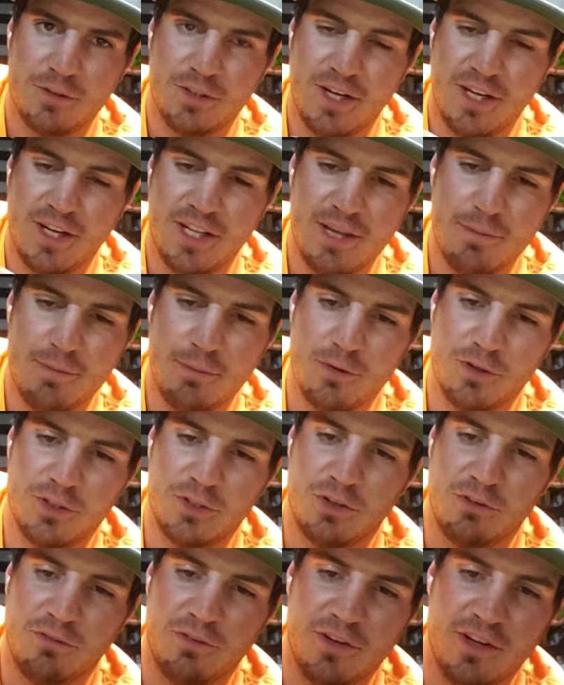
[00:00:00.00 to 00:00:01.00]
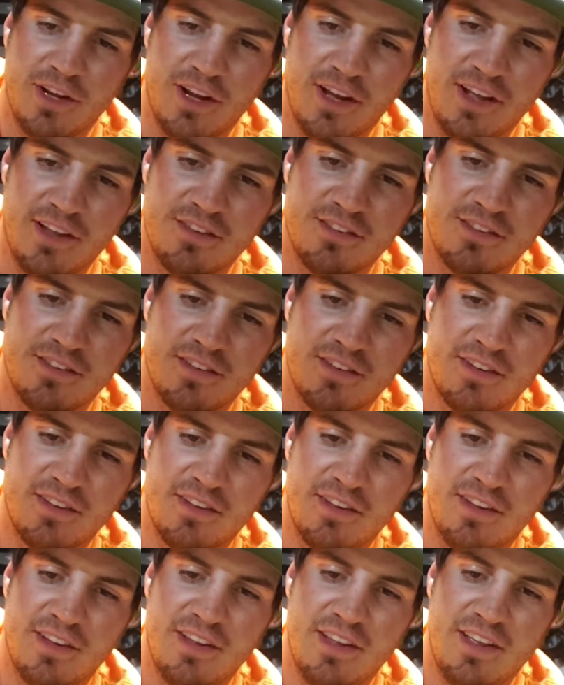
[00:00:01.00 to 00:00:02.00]
trying to keep it real short for you guys,
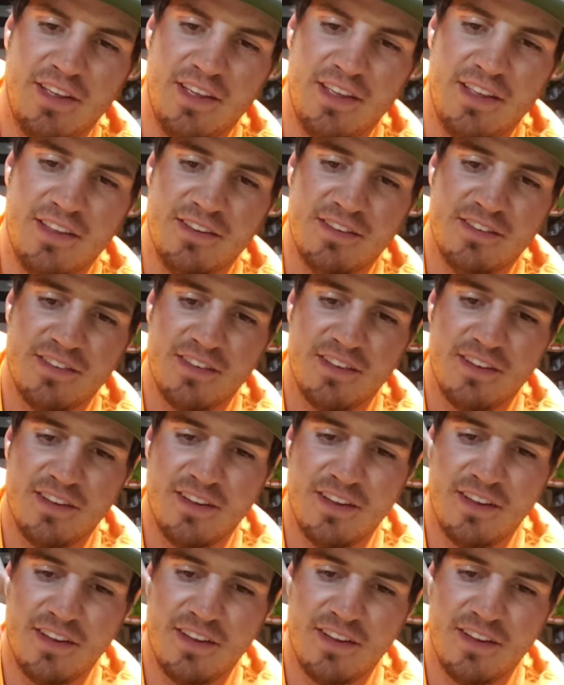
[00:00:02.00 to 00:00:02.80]
is